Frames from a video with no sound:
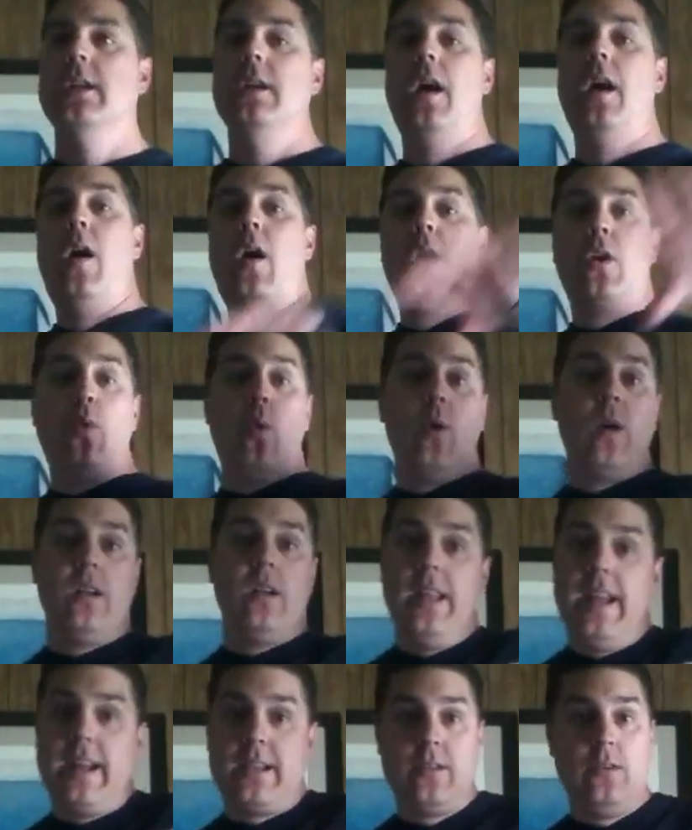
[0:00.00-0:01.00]
Hardcore
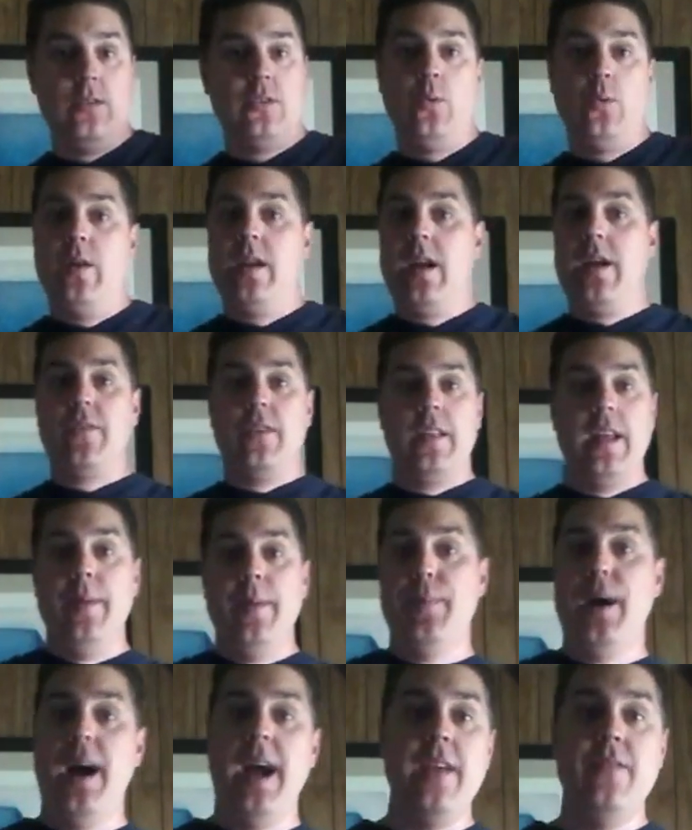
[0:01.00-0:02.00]
collectors or whatever that
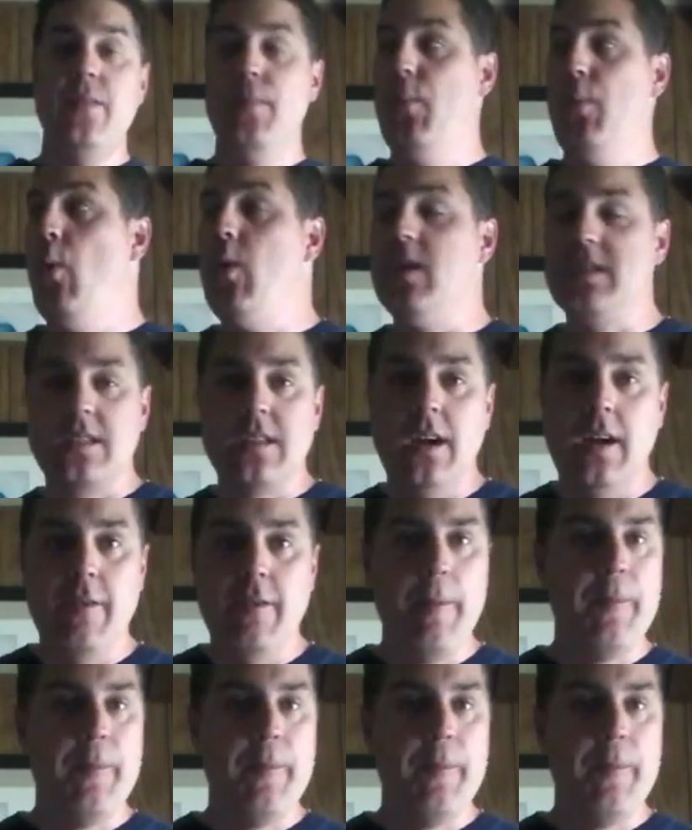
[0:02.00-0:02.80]
buy even more stuff.